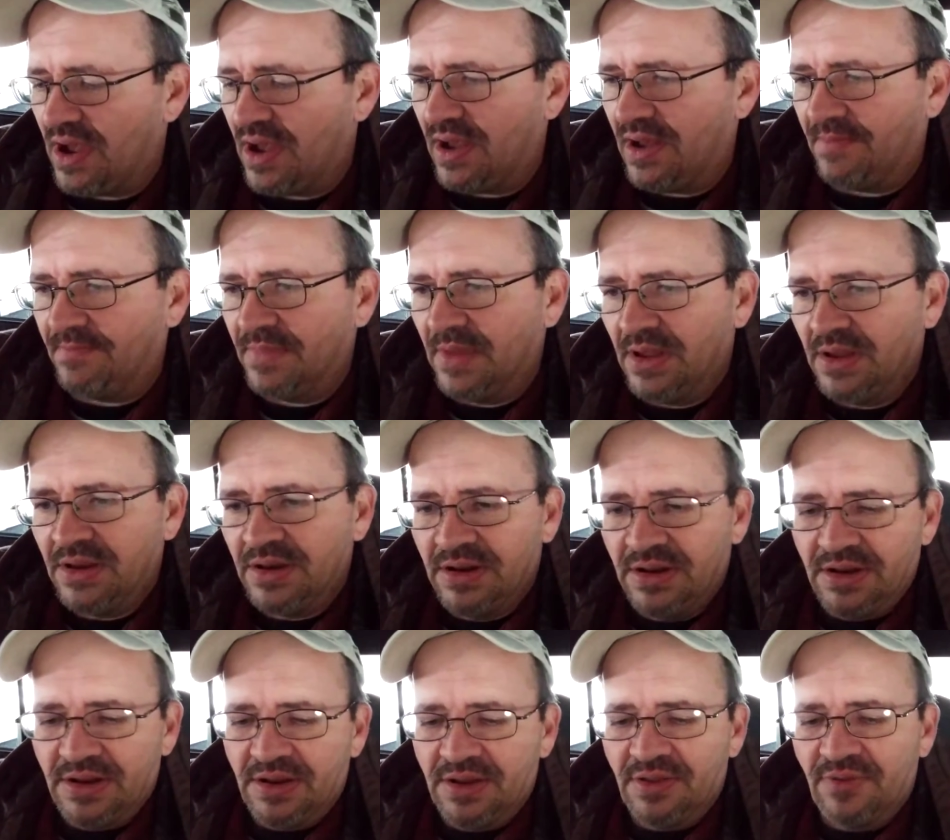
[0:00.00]
Um,
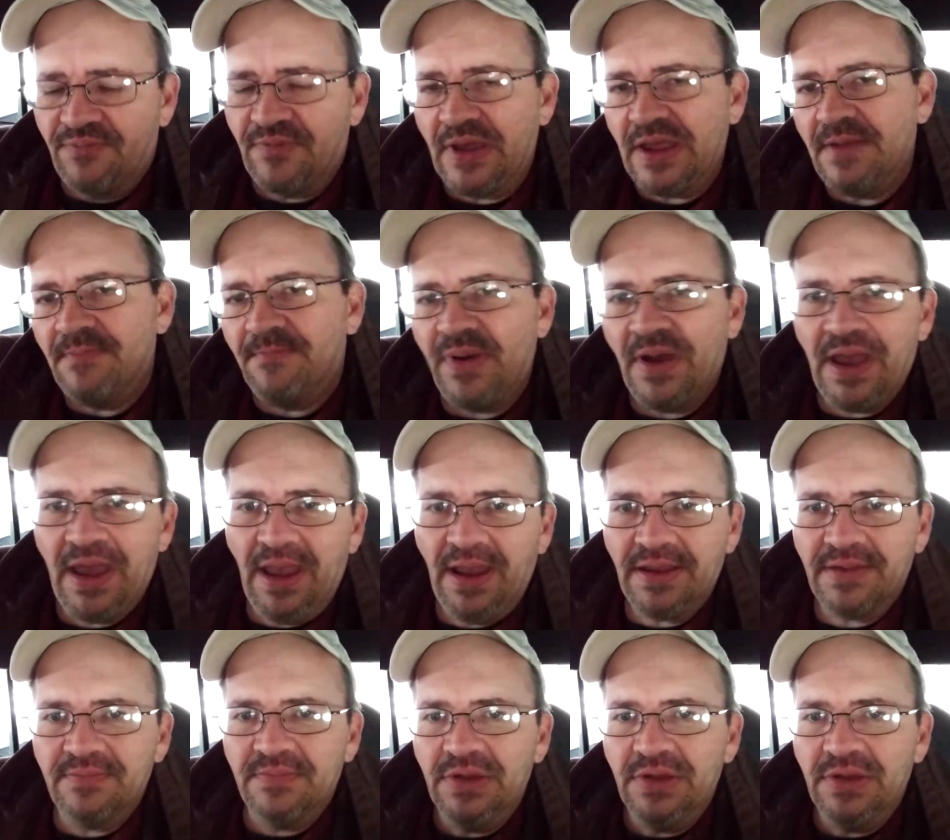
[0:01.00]
fan pack